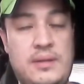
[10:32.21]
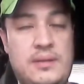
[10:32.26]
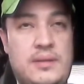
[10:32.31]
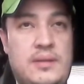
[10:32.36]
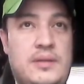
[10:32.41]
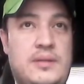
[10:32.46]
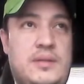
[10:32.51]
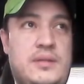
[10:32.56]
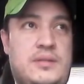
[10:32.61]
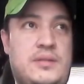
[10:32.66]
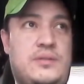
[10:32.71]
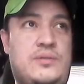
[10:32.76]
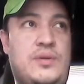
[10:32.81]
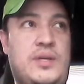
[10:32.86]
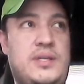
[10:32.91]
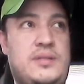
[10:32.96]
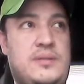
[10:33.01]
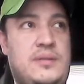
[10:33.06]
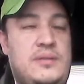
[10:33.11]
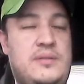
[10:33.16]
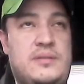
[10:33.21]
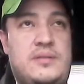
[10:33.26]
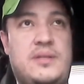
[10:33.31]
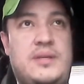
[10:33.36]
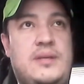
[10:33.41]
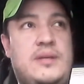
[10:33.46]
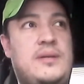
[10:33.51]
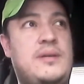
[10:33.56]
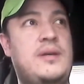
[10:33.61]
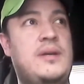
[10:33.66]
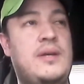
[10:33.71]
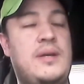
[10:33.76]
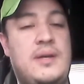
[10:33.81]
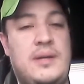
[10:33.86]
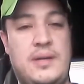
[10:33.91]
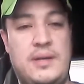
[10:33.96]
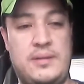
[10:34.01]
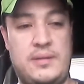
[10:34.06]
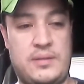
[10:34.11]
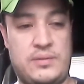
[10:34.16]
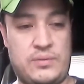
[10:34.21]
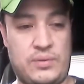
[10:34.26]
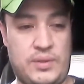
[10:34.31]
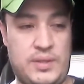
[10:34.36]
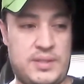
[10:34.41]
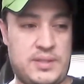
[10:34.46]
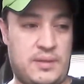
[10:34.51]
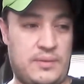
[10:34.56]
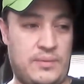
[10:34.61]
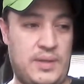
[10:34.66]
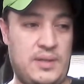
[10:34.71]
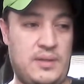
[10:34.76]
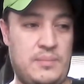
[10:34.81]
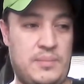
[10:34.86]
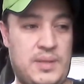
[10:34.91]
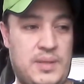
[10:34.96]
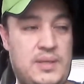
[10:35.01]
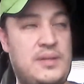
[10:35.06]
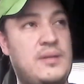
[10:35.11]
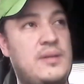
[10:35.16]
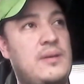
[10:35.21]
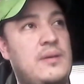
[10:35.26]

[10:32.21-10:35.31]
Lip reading: The situations and the stories are real, but